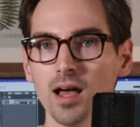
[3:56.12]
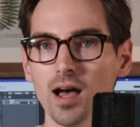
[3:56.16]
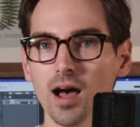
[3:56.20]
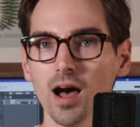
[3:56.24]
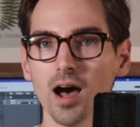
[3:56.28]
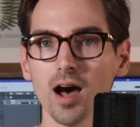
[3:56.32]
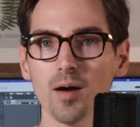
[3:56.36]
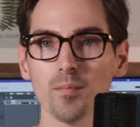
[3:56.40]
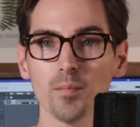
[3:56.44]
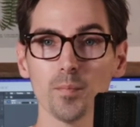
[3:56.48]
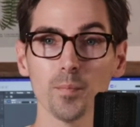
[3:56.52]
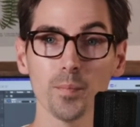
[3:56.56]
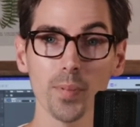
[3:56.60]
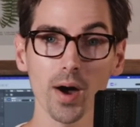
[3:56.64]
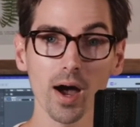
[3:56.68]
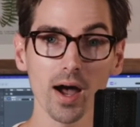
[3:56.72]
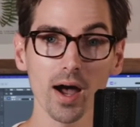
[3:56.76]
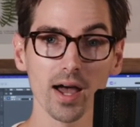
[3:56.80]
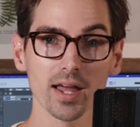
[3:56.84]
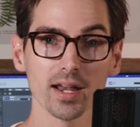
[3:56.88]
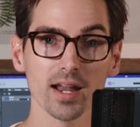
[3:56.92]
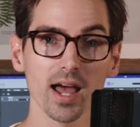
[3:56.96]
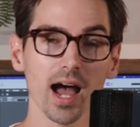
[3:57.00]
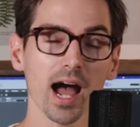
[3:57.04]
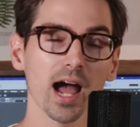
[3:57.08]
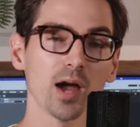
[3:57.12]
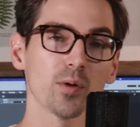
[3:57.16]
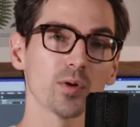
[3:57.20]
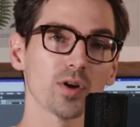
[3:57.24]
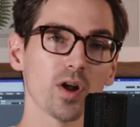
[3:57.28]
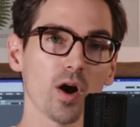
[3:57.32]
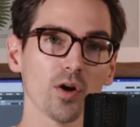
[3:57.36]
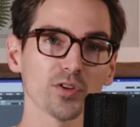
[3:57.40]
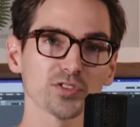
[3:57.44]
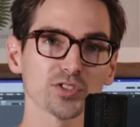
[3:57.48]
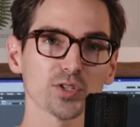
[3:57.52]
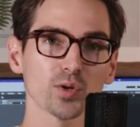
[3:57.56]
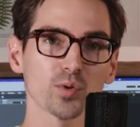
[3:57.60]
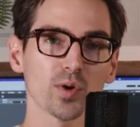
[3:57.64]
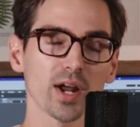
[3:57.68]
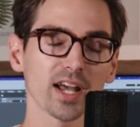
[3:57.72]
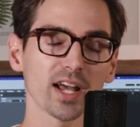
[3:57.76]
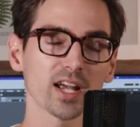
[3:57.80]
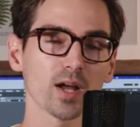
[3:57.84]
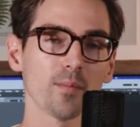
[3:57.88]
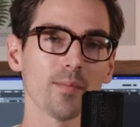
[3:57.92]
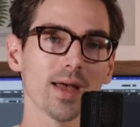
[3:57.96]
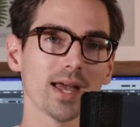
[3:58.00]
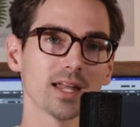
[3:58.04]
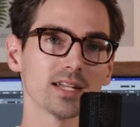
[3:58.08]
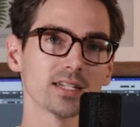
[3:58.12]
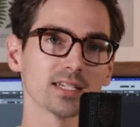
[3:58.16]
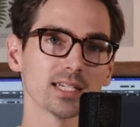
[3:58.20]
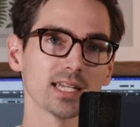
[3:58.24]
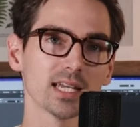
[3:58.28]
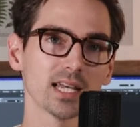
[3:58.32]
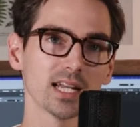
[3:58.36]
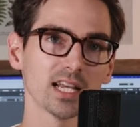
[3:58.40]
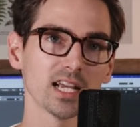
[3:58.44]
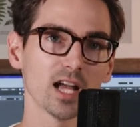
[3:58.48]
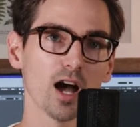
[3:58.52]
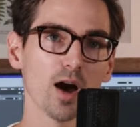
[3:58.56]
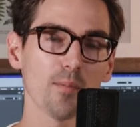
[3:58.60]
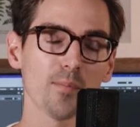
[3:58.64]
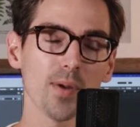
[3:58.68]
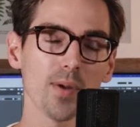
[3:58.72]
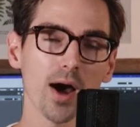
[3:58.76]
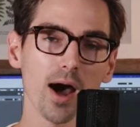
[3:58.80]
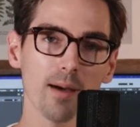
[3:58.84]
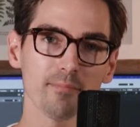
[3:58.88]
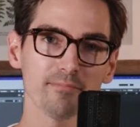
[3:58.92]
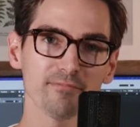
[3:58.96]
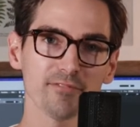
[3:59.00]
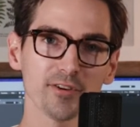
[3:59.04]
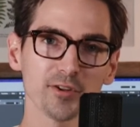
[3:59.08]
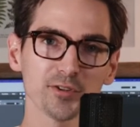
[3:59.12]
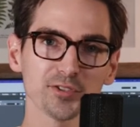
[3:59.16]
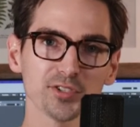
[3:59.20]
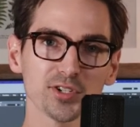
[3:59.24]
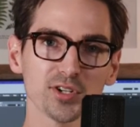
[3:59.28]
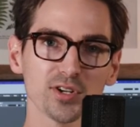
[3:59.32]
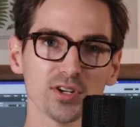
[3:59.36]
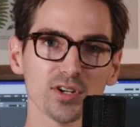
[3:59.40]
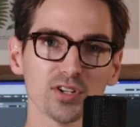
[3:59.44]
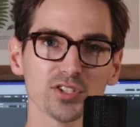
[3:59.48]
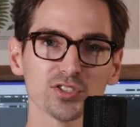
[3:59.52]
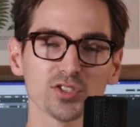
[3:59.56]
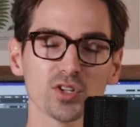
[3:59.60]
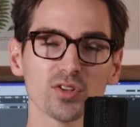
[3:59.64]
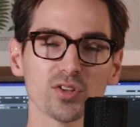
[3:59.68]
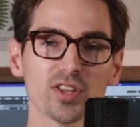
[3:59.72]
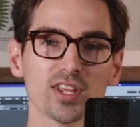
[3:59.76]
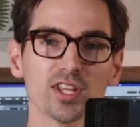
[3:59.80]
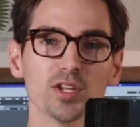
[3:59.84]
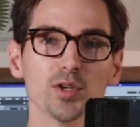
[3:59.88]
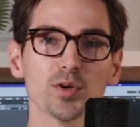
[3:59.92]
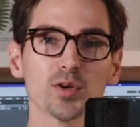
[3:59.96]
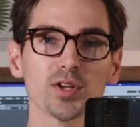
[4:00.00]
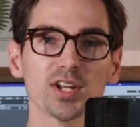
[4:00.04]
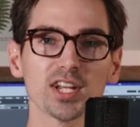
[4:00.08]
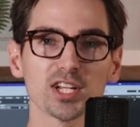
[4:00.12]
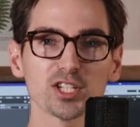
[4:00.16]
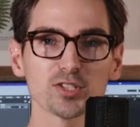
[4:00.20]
Um, but I would also recommend getting a pop filter so that you can